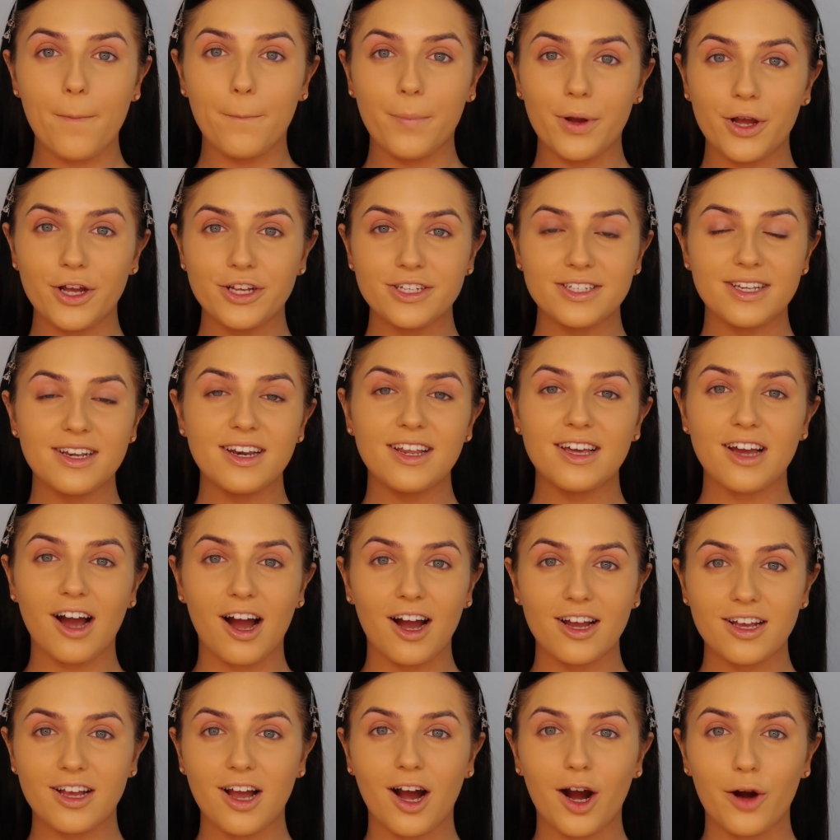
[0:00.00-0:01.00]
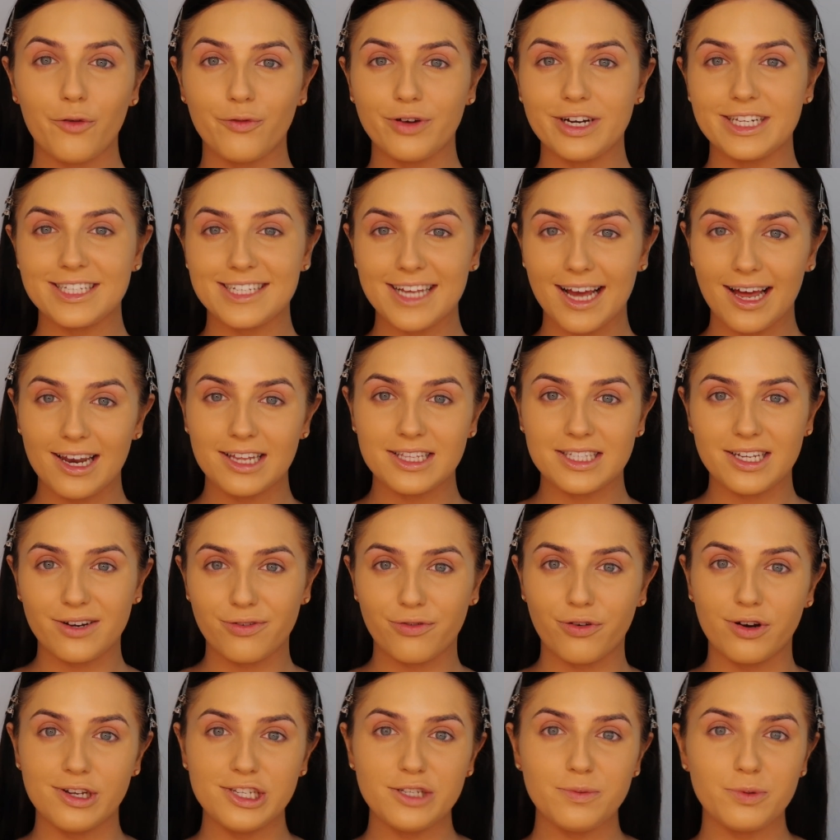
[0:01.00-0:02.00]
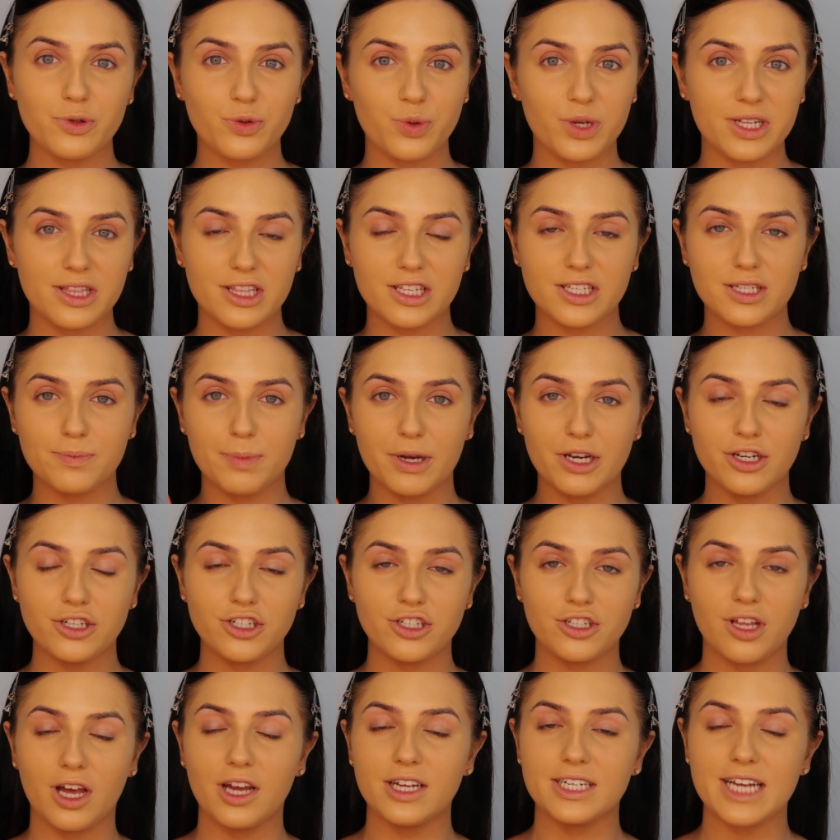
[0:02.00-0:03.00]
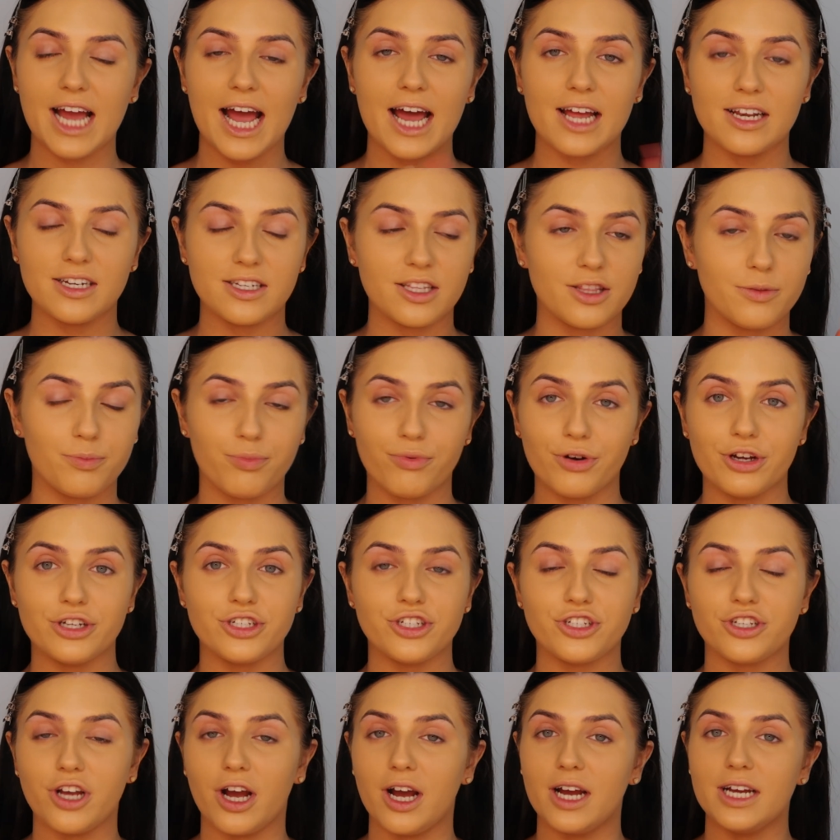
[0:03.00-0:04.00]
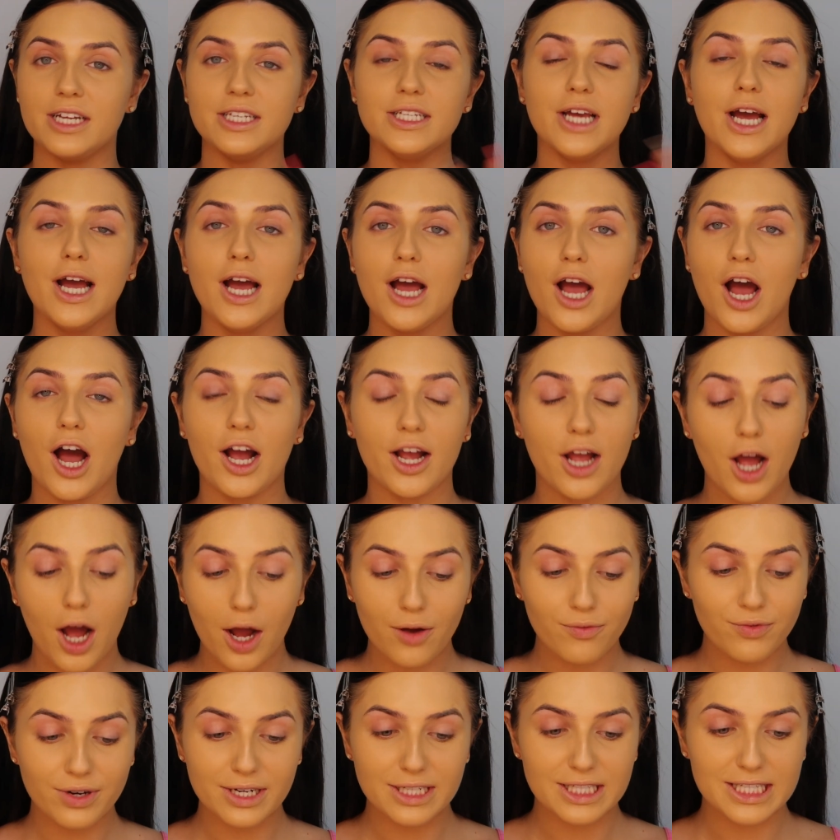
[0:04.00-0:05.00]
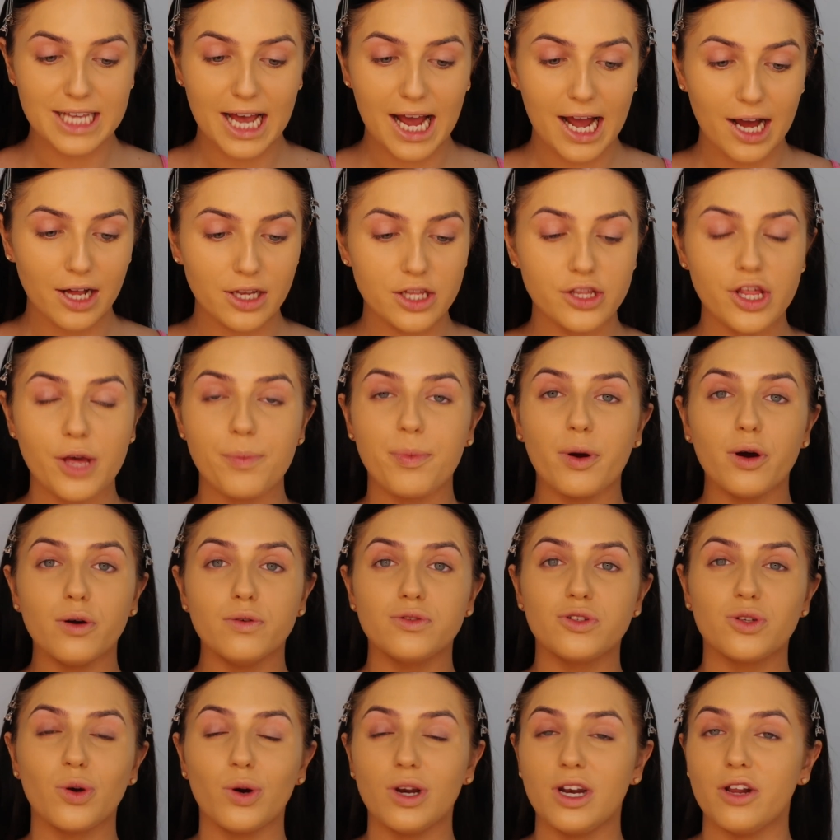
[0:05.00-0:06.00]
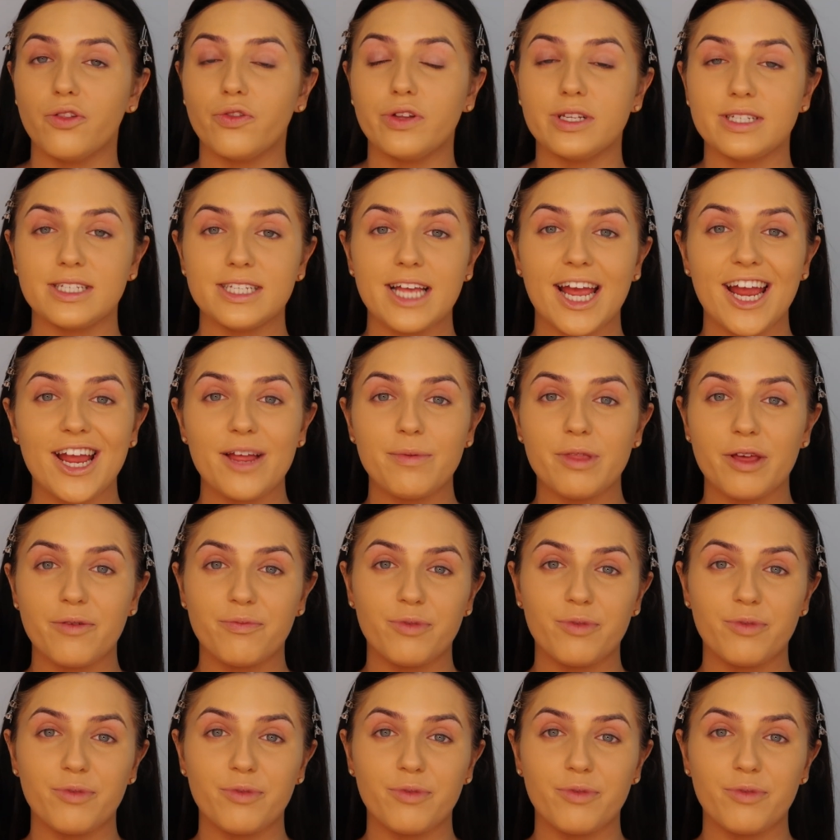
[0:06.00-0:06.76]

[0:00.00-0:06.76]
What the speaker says: Personally, I can't really tell a difference between the sponge side and the brush side. I can't really tell. They both sort of look the same. They